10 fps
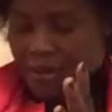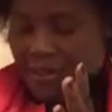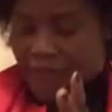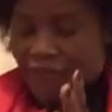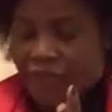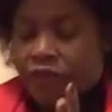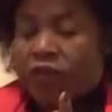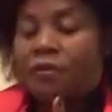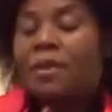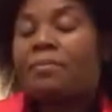suffering
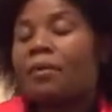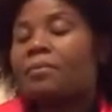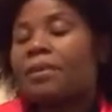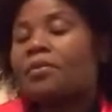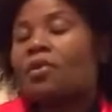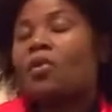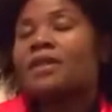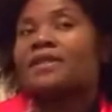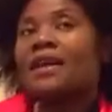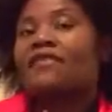of people. People
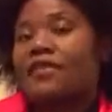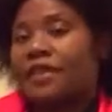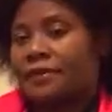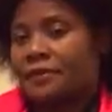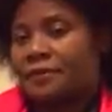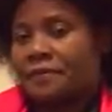were suffering.